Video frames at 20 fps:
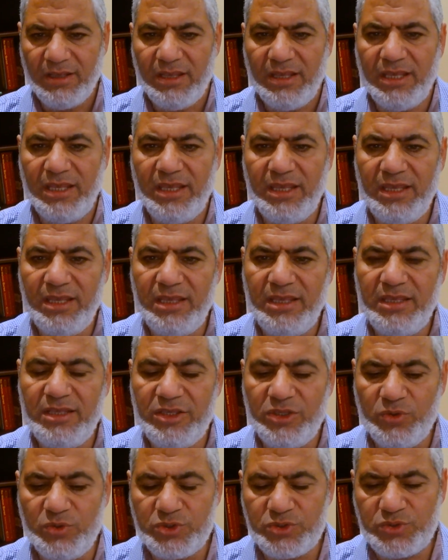He
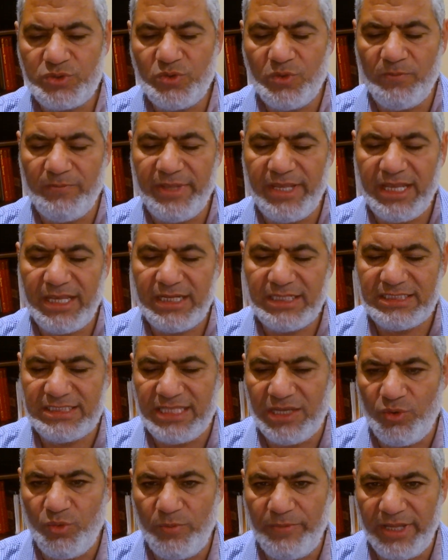used to make
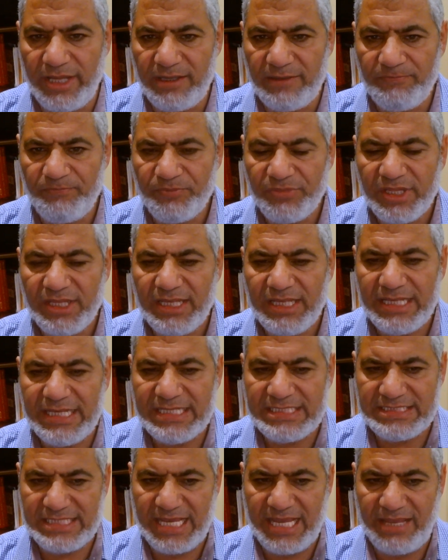tawbah
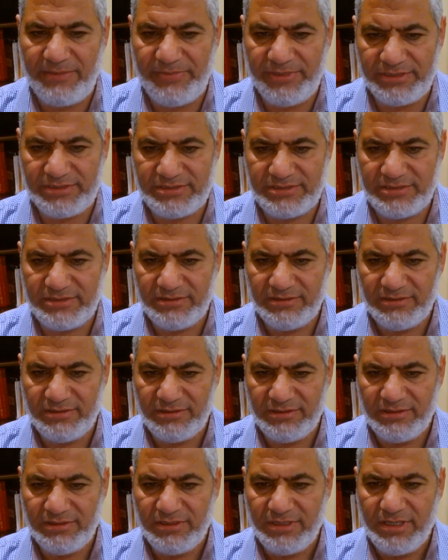his habit.
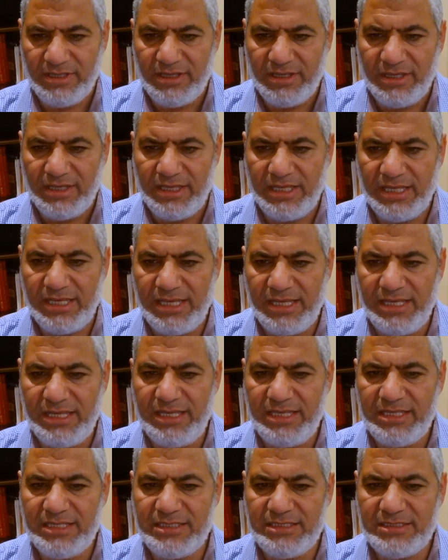
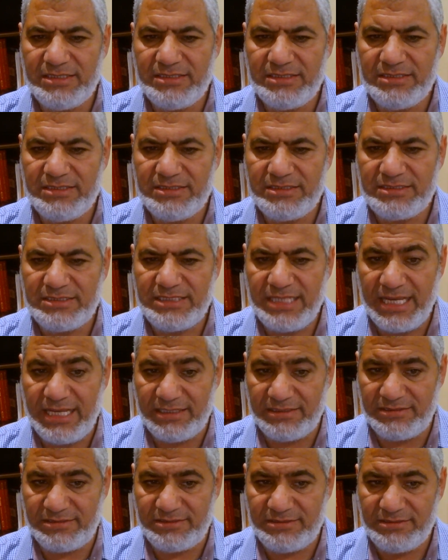He
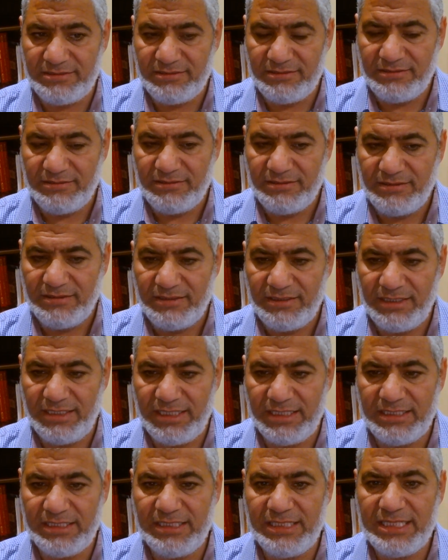said
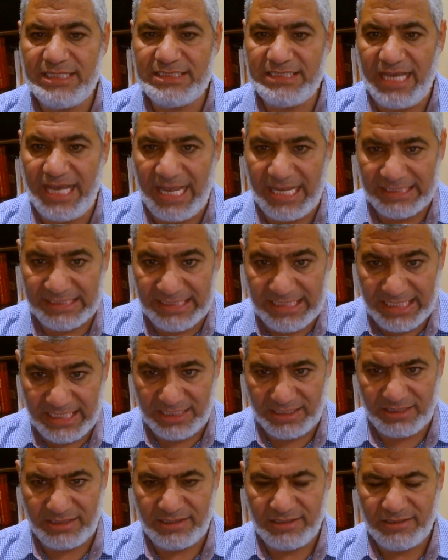in his
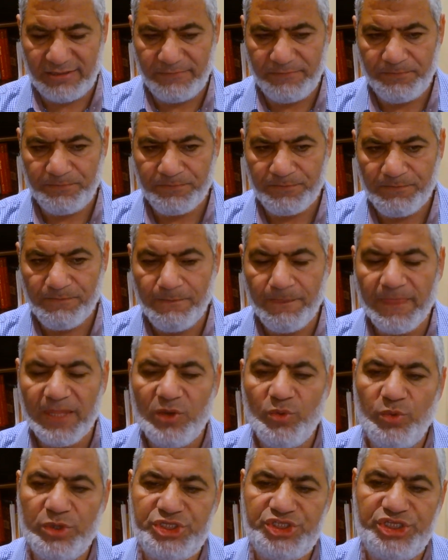hadith,
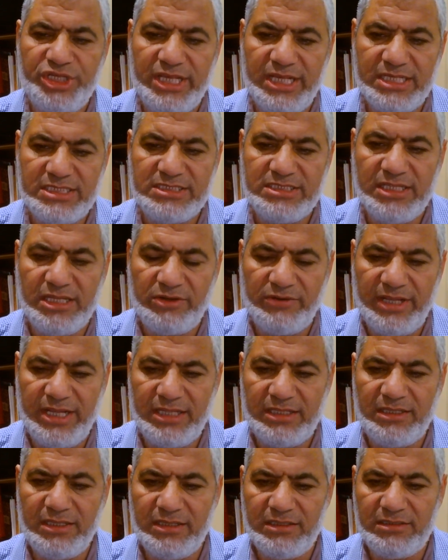which is
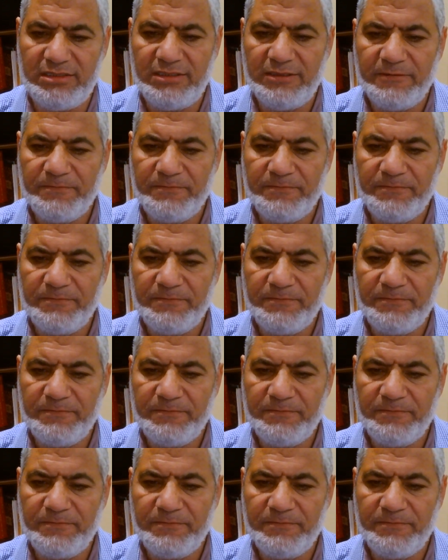narrated